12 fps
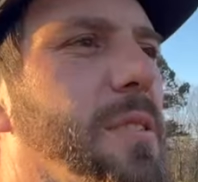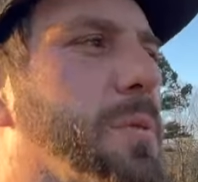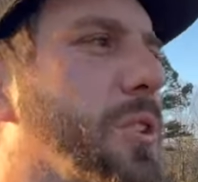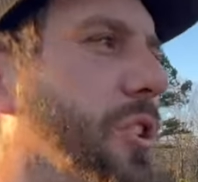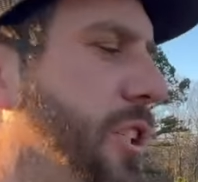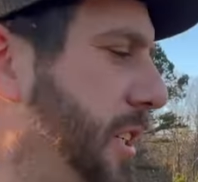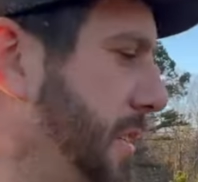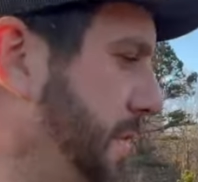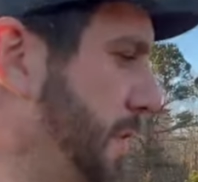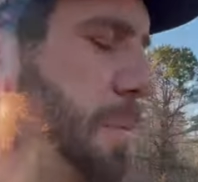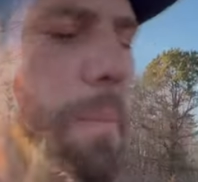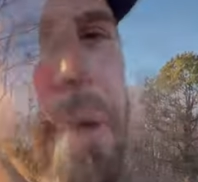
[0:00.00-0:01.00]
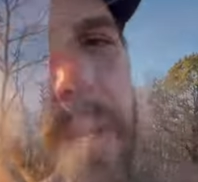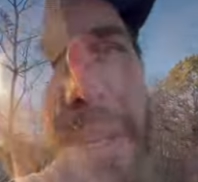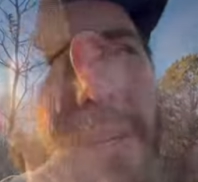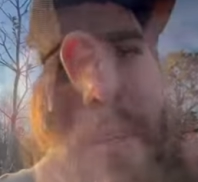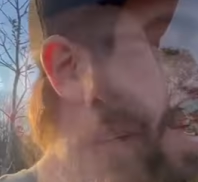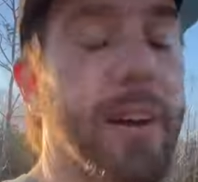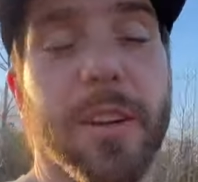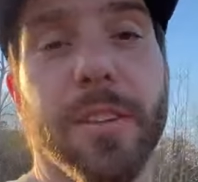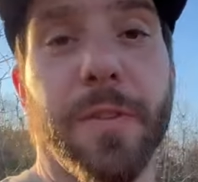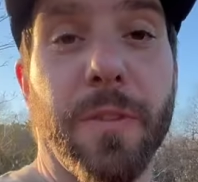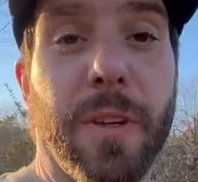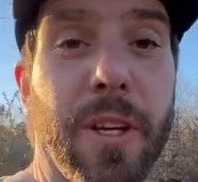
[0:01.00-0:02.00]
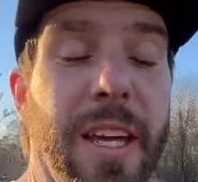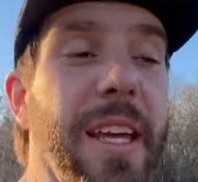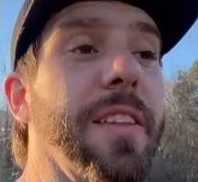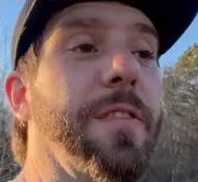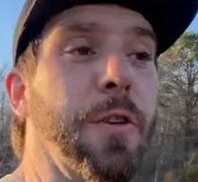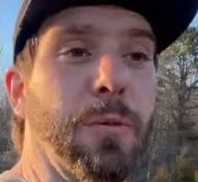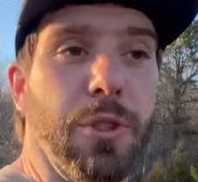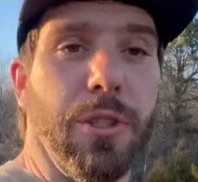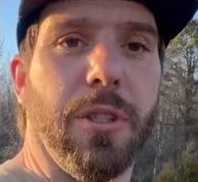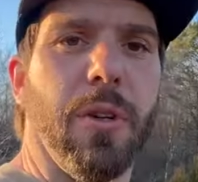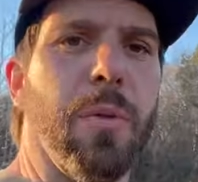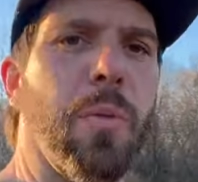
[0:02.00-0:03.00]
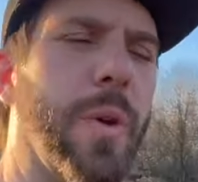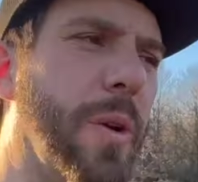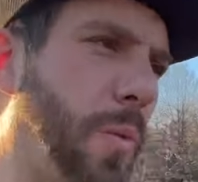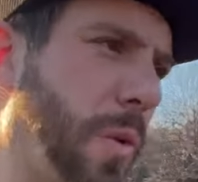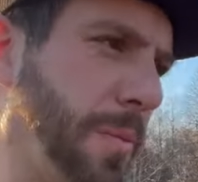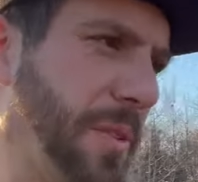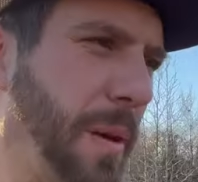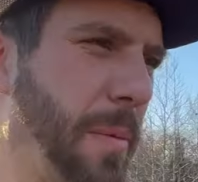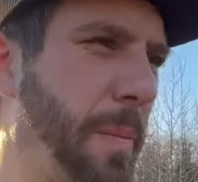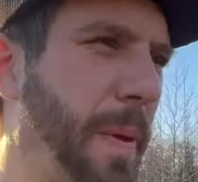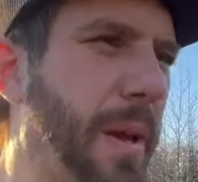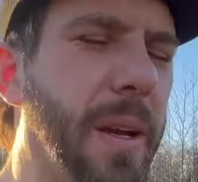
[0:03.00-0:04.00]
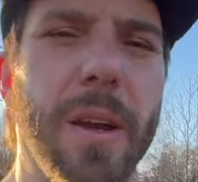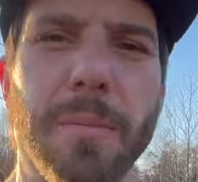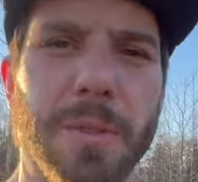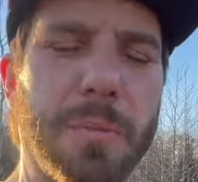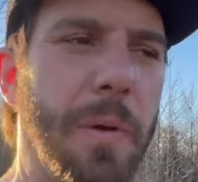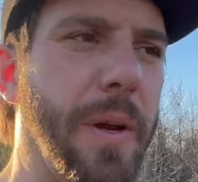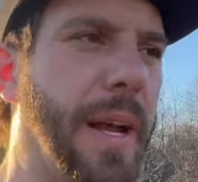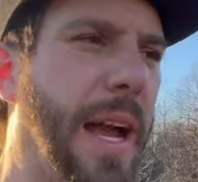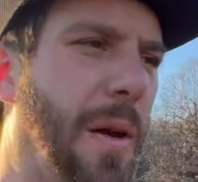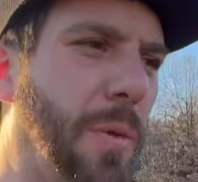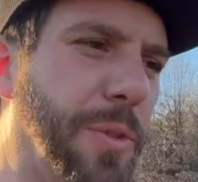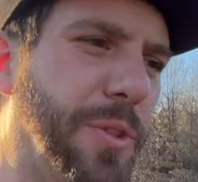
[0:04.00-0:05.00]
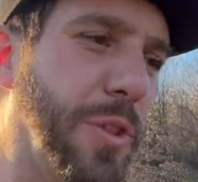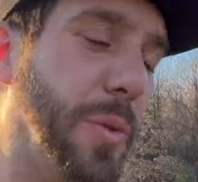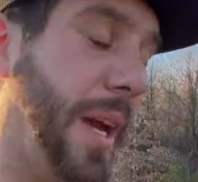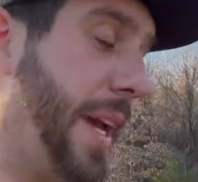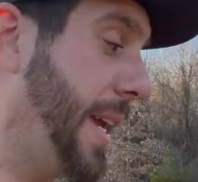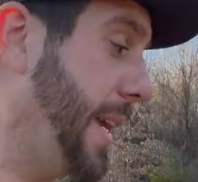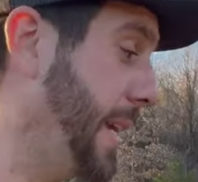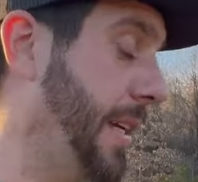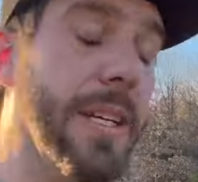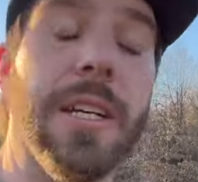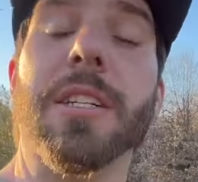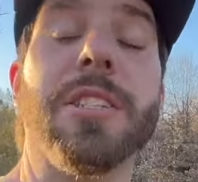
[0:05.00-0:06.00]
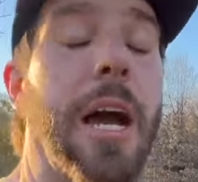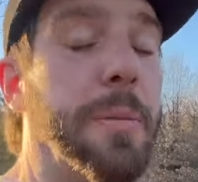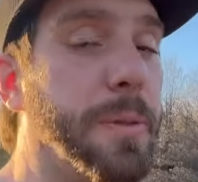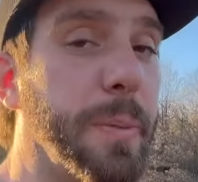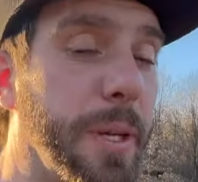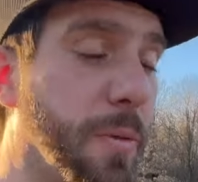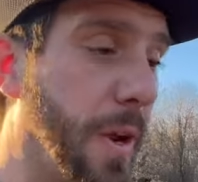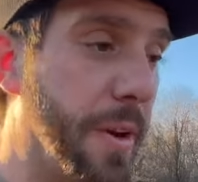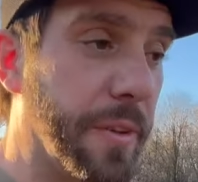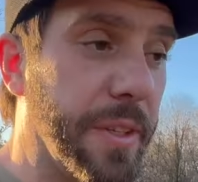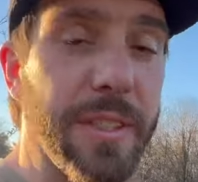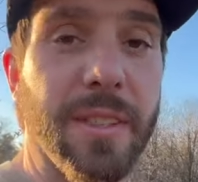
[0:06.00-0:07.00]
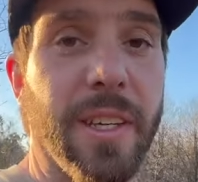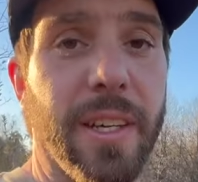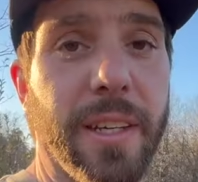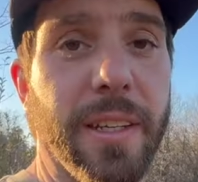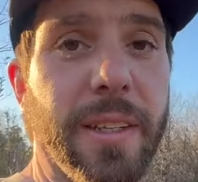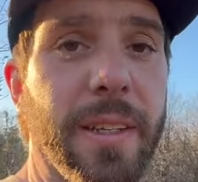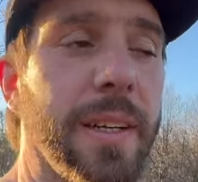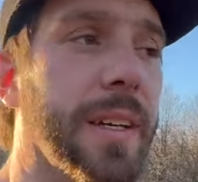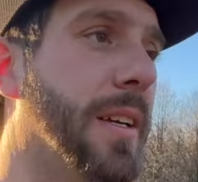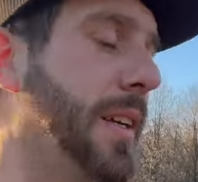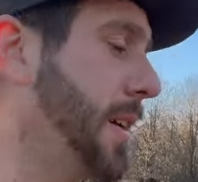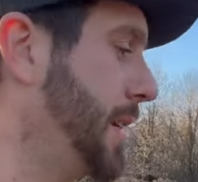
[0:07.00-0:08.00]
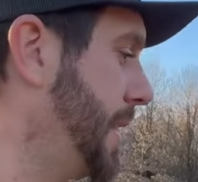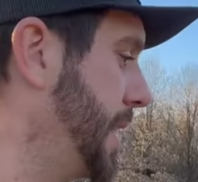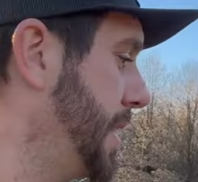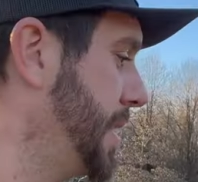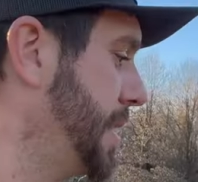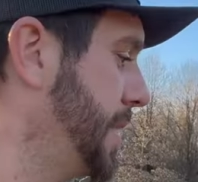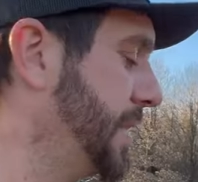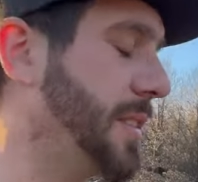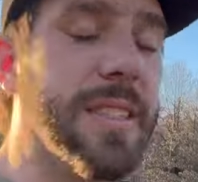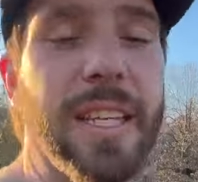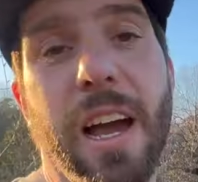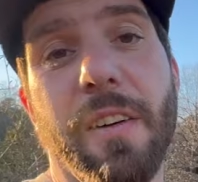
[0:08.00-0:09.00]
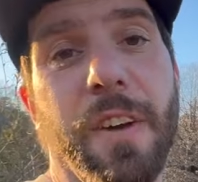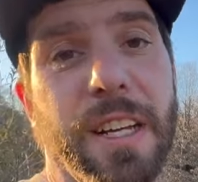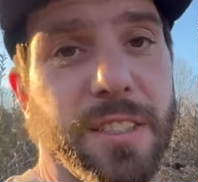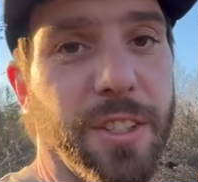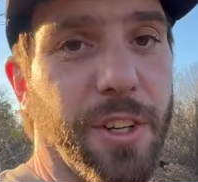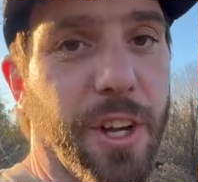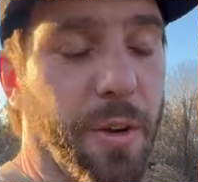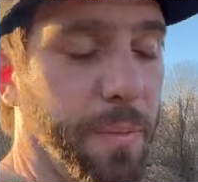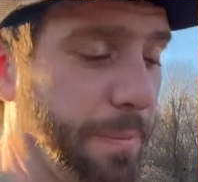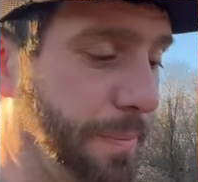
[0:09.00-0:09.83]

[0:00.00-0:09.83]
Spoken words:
machine for the money. Here in the future, when it warms up a bit, come spring, I will do a top speed run on this thing to see how fast it'll go.